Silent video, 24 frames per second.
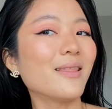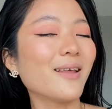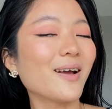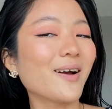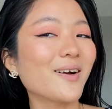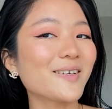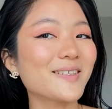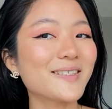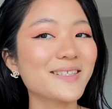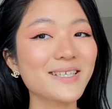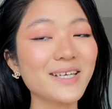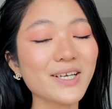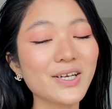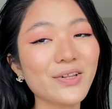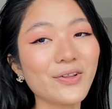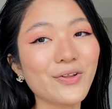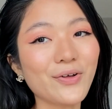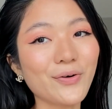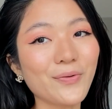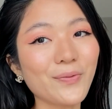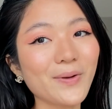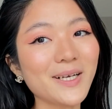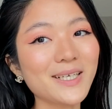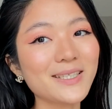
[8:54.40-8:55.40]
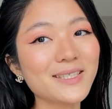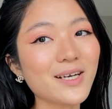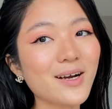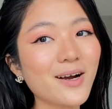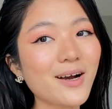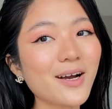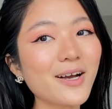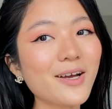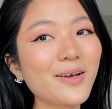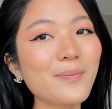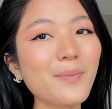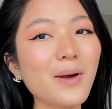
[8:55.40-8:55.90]
Now it's the glowing
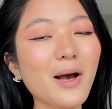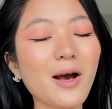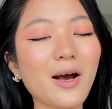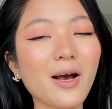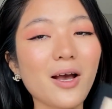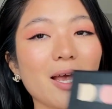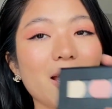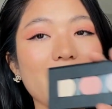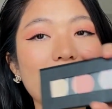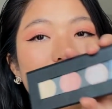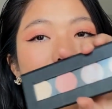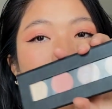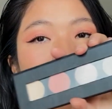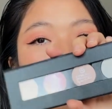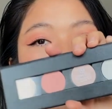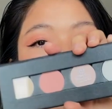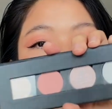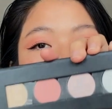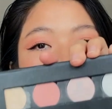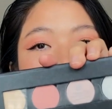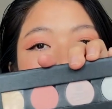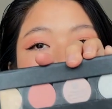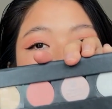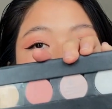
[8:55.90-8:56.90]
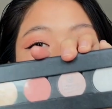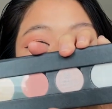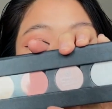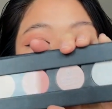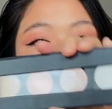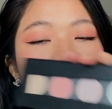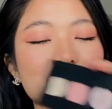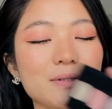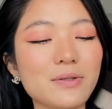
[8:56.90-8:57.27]
time. I am going back